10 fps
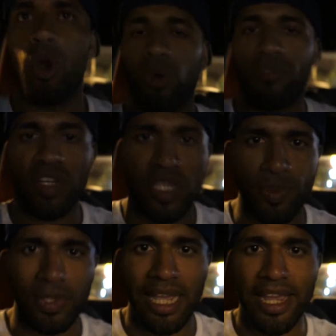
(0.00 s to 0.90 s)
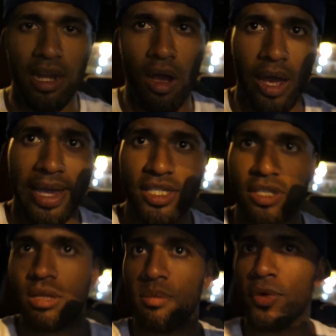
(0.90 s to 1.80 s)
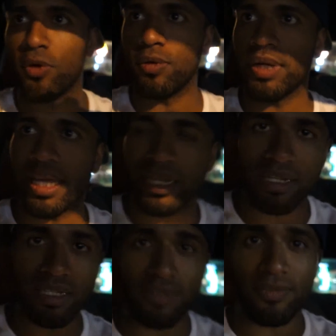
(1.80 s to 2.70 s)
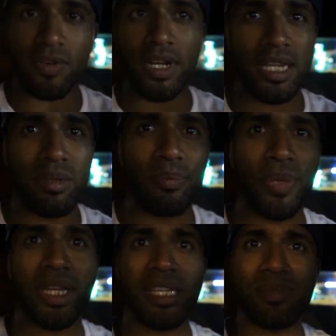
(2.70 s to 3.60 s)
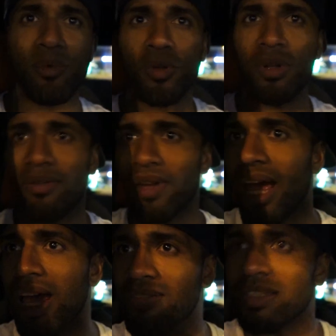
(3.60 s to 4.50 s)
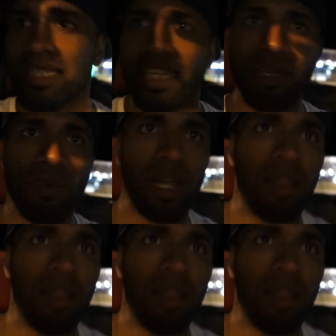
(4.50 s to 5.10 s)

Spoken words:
we've just laid eyes on the moon and it is the friggin' biggest moon I've ever seen in my